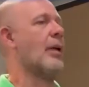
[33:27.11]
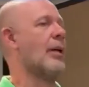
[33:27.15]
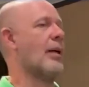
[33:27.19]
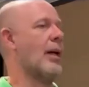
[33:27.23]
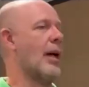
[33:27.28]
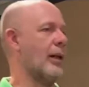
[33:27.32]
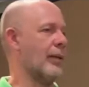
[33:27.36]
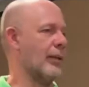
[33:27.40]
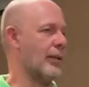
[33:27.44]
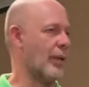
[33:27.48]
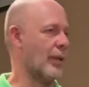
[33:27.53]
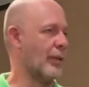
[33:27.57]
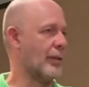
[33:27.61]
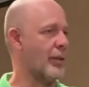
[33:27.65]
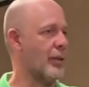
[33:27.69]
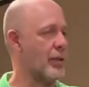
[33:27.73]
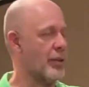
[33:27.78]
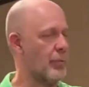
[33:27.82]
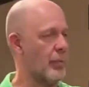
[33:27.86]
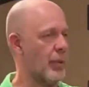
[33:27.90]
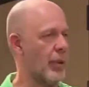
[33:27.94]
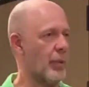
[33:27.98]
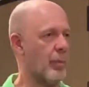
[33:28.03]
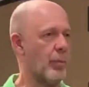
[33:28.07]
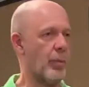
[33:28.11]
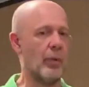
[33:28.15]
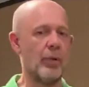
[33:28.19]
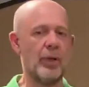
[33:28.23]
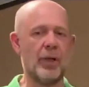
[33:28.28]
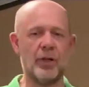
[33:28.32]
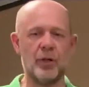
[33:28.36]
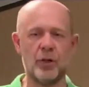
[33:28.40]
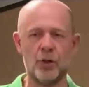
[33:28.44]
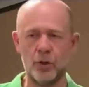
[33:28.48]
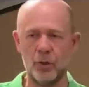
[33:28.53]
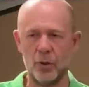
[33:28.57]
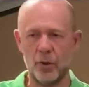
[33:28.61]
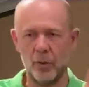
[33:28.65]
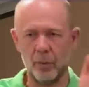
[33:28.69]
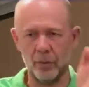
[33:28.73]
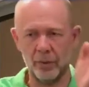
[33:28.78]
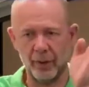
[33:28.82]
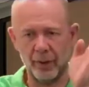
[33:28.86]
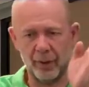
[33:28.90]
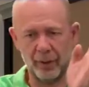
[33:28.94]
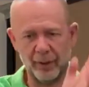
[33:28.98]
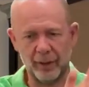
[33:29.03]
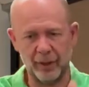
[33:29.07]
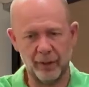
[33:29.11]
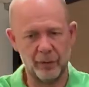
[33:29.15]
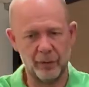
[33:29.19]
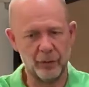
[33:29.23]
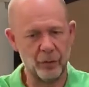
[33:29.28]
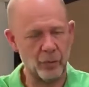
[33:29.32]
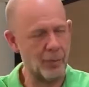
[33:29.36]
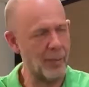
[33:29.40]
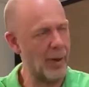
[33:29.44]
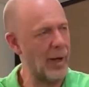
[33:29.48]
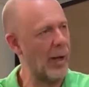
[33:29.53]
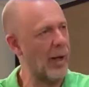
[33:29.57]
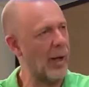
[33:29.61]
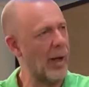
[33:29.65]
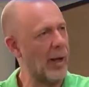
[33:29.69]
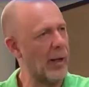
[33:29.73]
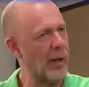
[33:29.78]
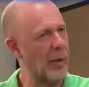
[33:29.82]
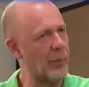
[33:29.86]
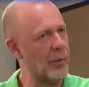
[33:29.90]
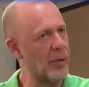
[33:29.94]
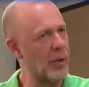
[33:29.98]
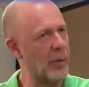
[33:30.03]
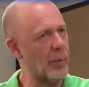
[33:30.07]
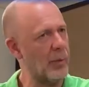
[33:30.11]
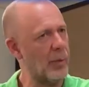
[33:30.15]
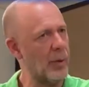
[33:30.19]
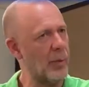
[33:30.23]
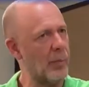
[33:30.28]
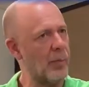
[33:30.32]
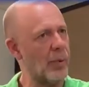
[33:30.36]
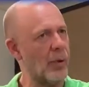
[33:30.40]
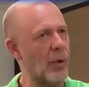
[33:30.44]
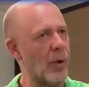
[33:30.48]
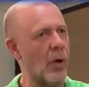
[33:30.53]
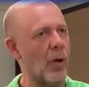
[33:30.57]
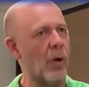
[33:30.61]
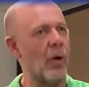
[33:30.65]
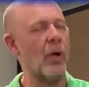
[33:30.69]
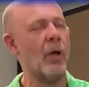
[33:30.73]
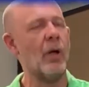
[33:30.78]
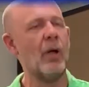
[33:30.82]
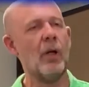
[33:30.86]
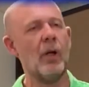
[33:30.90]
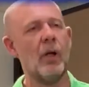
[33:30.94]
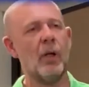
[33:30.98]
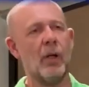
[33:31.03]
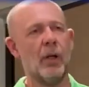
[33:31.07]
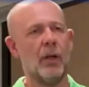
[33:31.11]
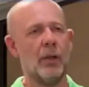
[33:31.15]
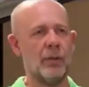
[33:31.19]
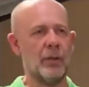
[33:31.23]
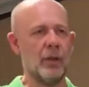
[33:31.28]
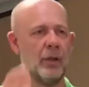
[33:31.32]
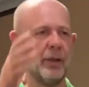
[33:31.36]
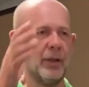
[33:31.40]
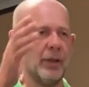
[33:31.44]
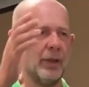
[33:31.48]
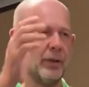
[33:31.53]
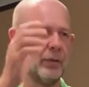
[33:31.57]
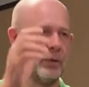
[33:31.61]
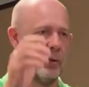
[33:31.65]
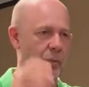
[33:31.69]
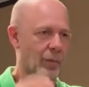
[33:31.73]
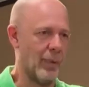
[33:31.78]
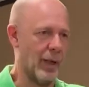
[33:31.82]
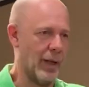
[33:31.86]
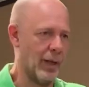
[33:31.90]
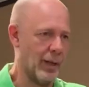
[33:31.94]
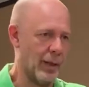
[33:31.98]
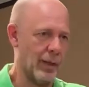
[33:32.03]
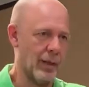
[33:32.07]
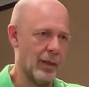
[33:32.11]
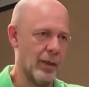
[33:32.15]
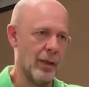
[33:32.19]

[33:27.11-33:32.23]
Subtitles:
contact these people and show the link to my IMDb Pro, the link to my